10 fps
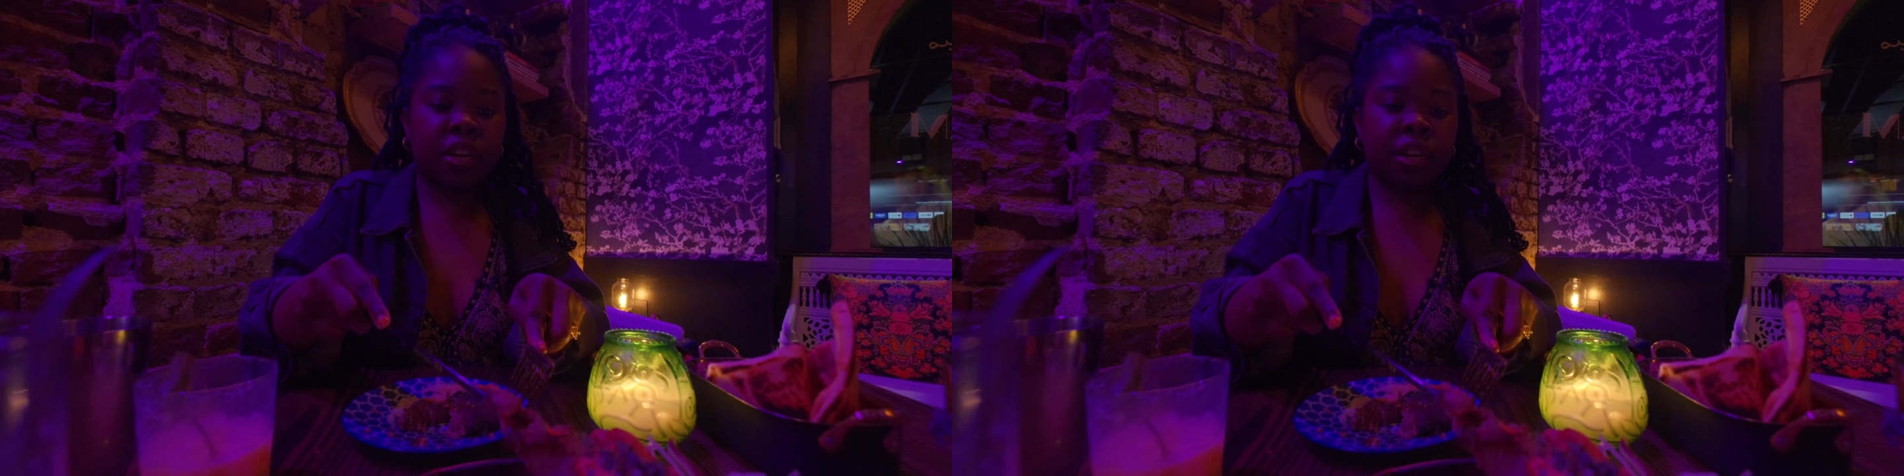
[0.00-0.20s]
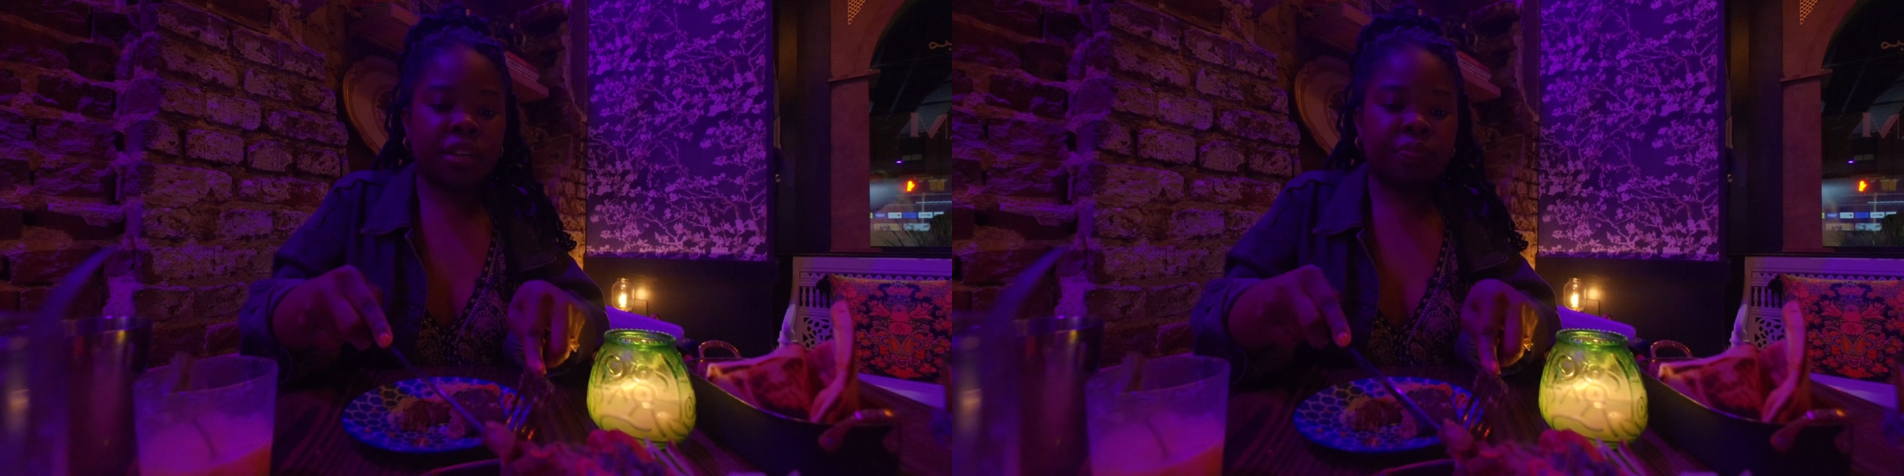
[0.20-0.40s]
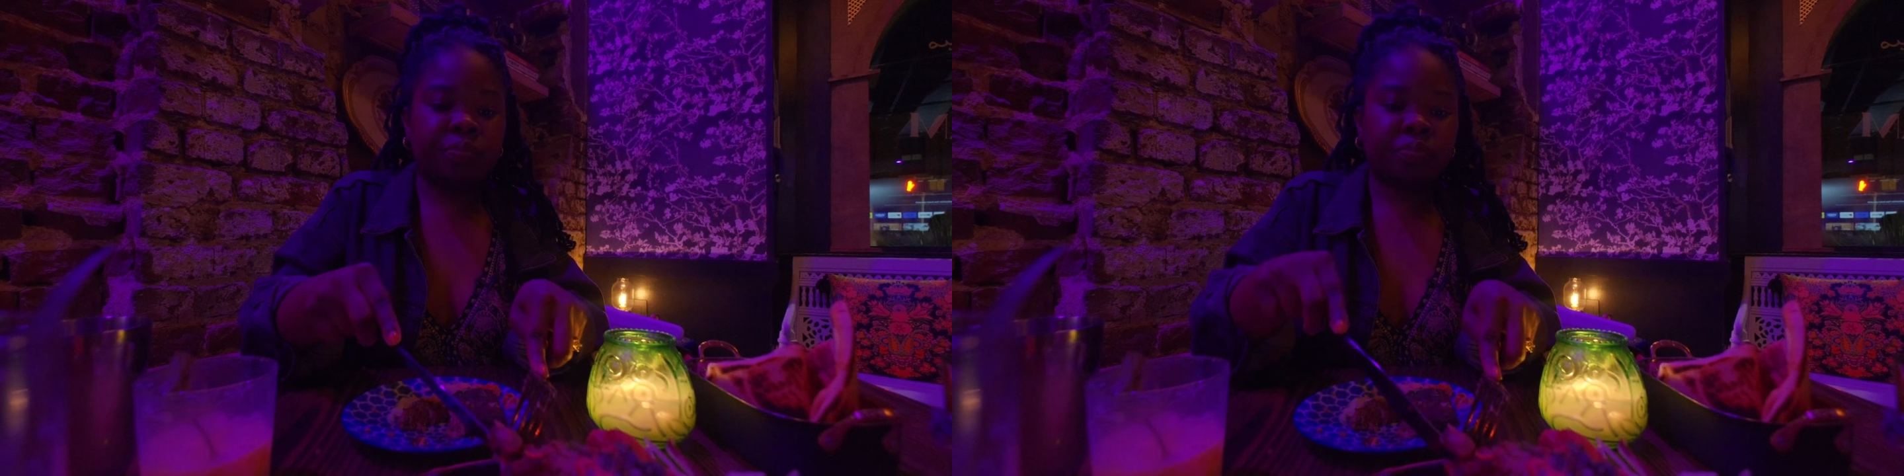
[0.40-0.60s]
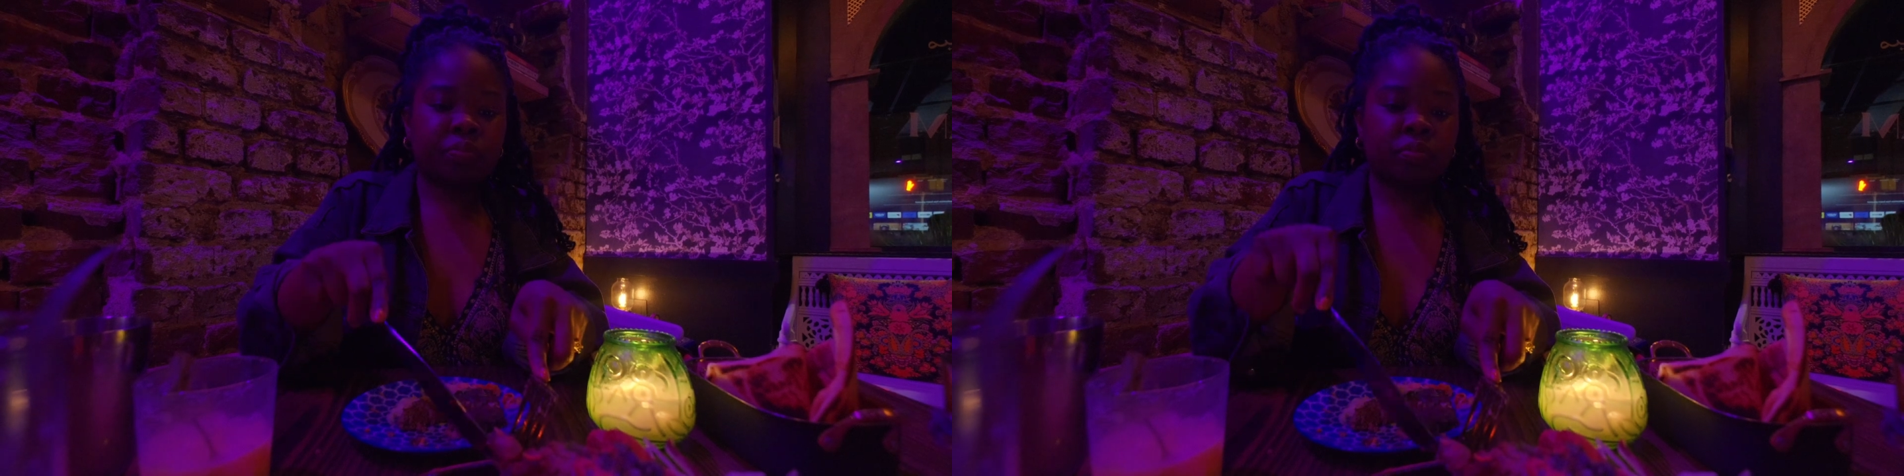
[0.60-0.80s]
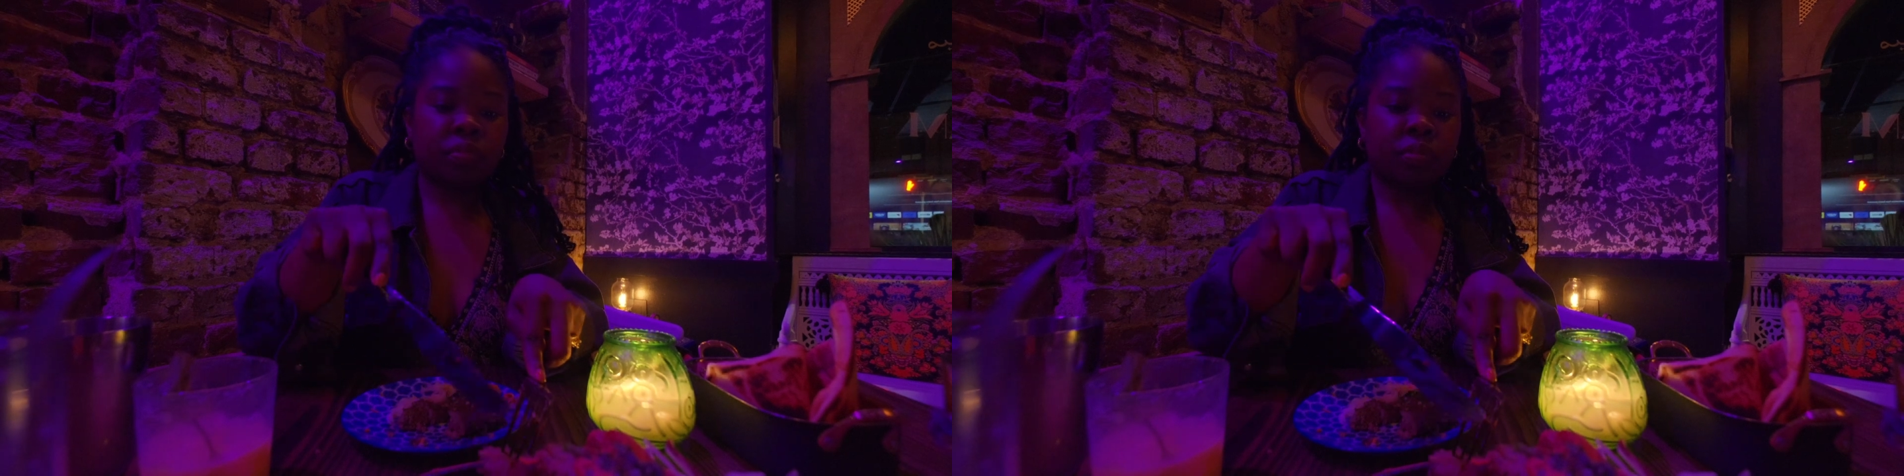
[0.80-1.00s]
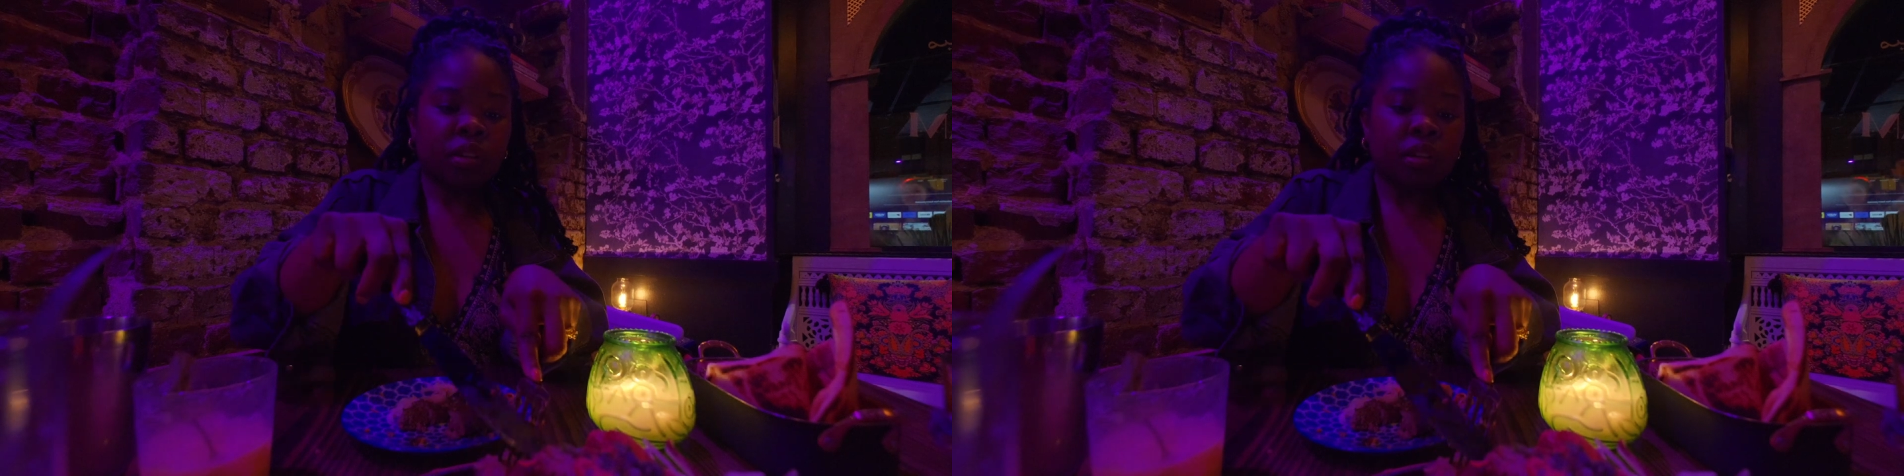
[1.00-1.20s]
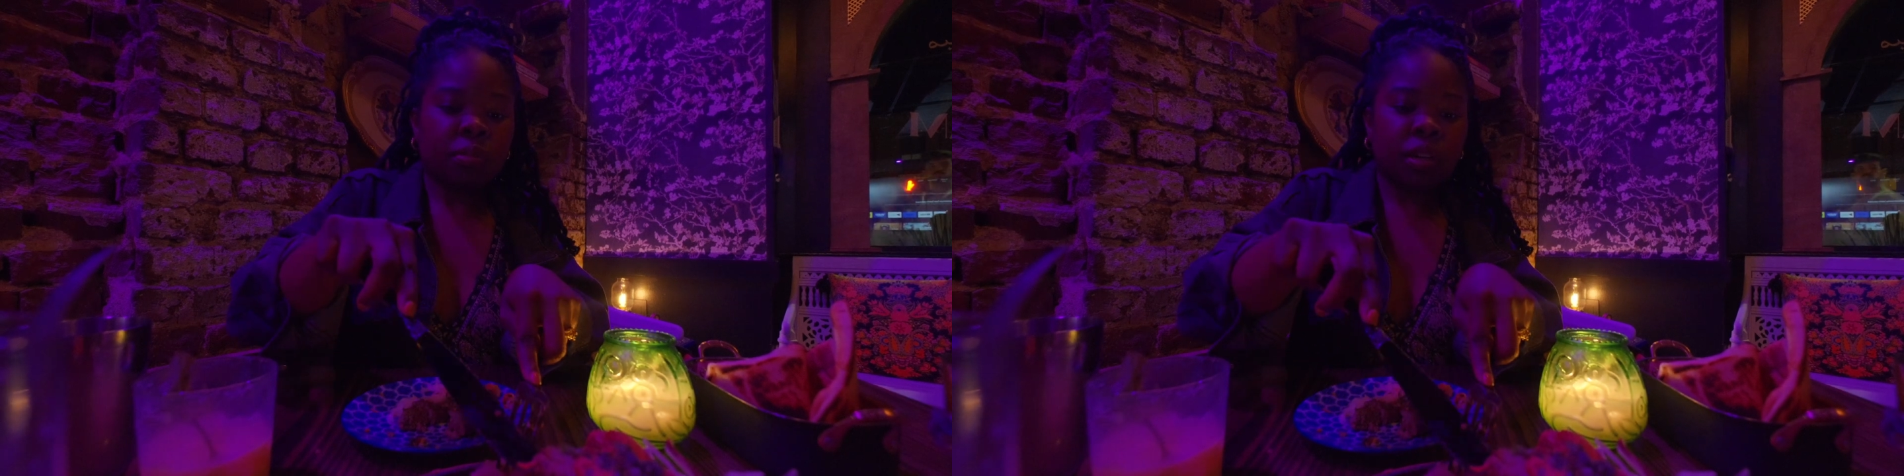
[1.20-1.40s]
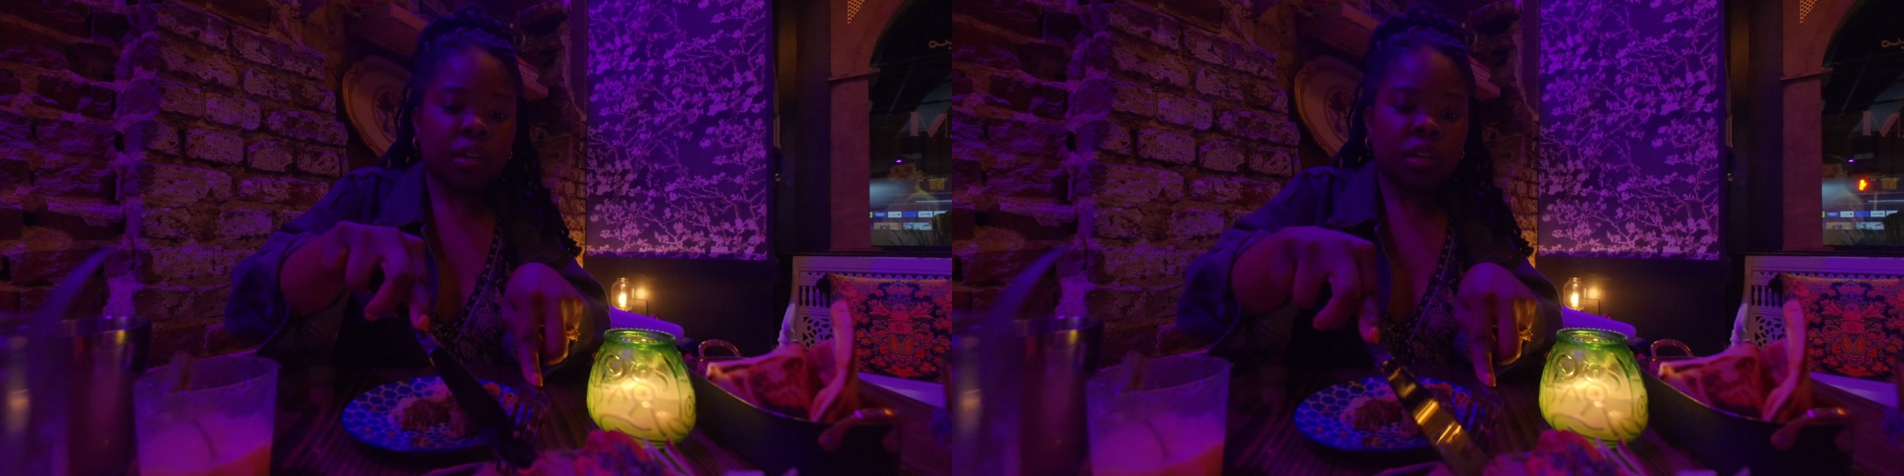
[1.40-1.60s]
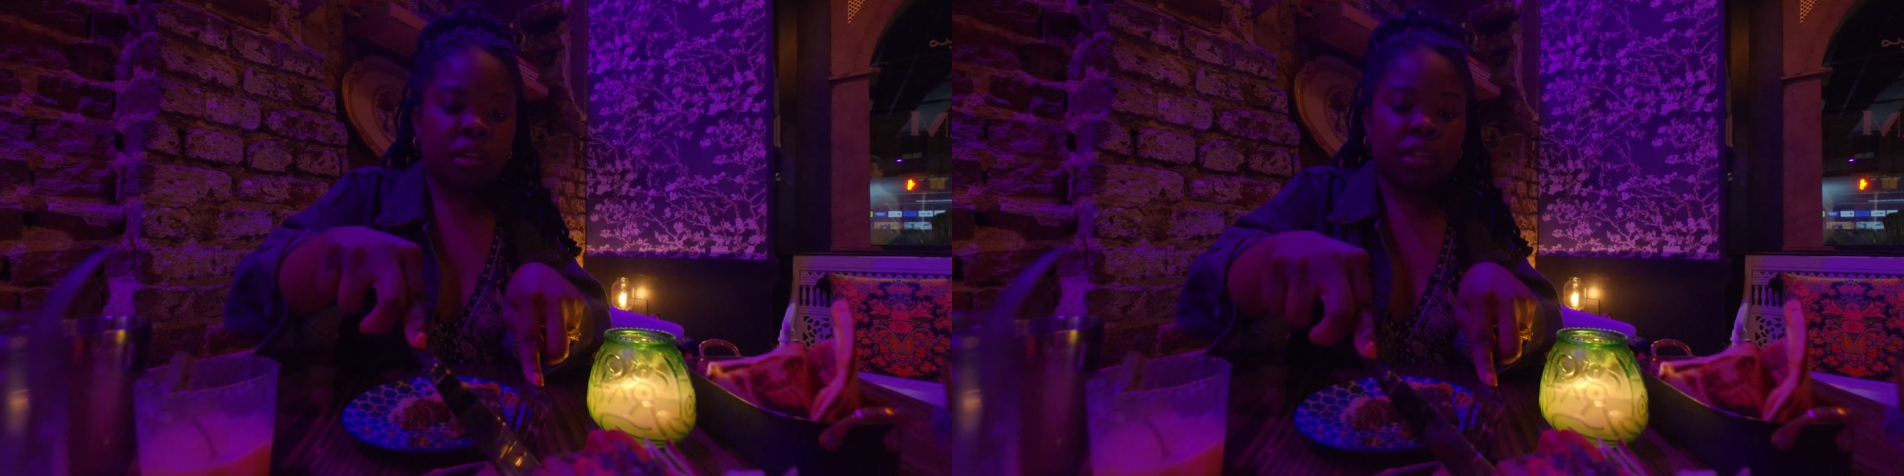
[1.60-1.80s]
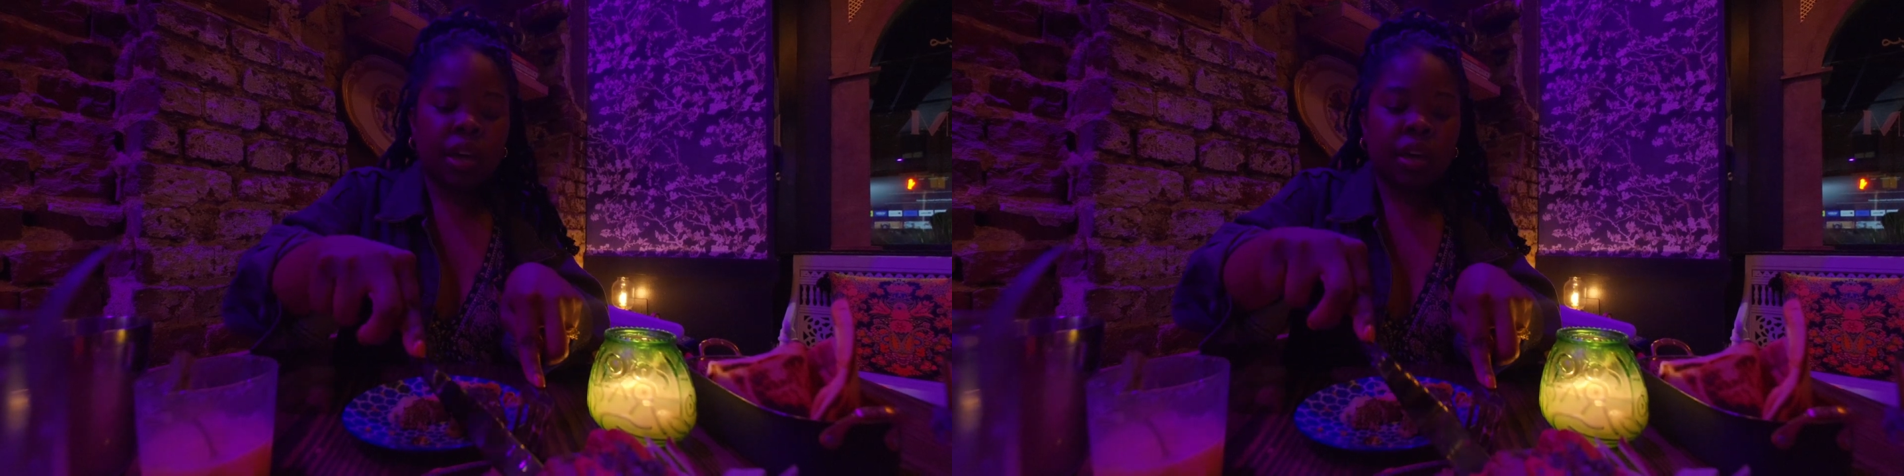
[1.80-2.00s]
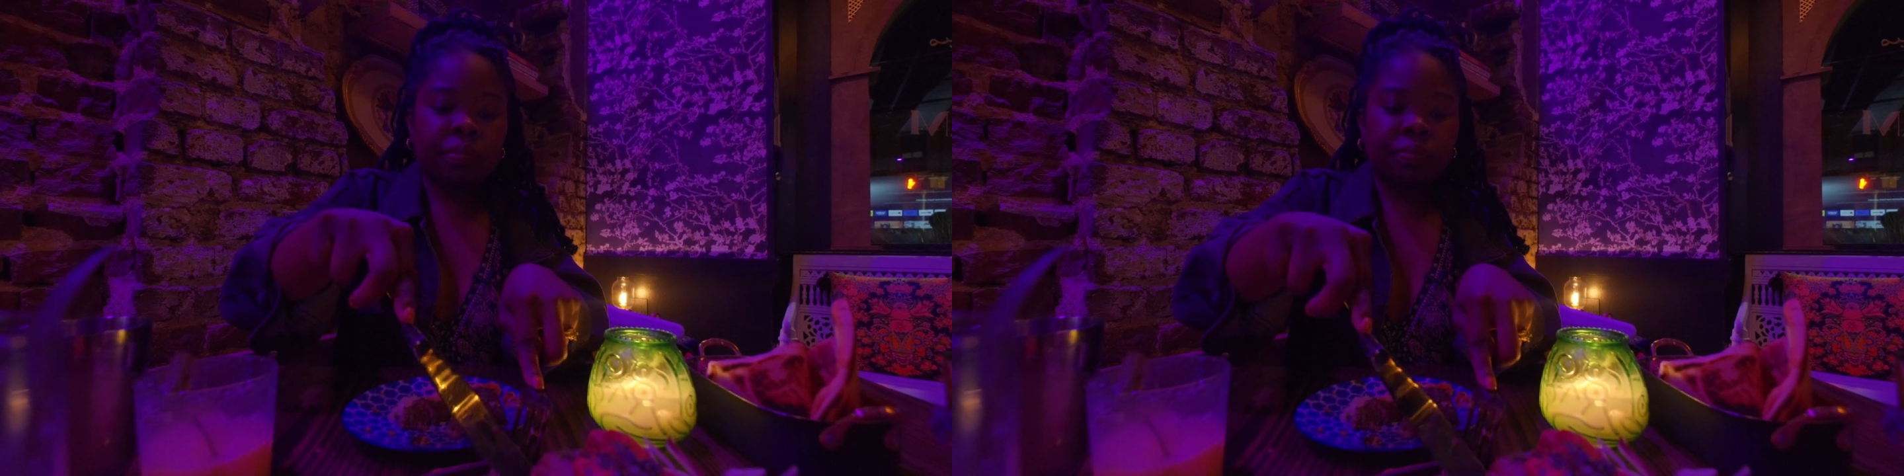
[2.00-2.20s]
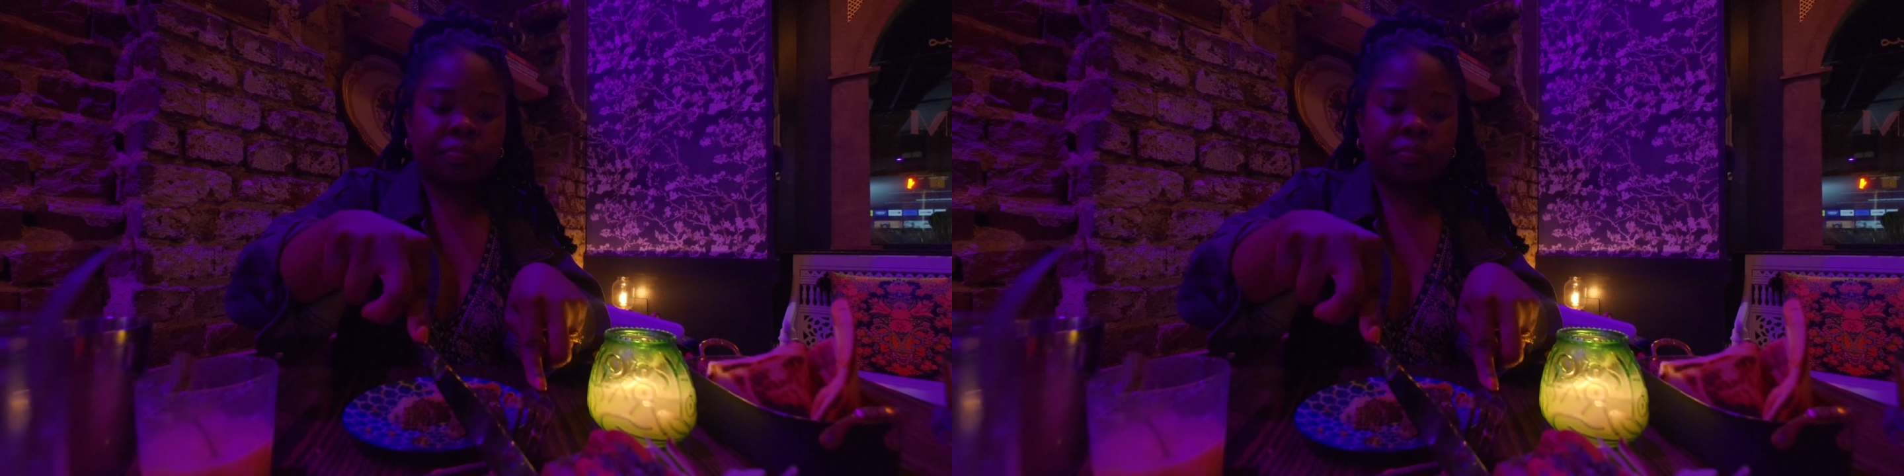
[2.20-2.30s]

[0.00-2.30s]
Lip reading: here. Cut that.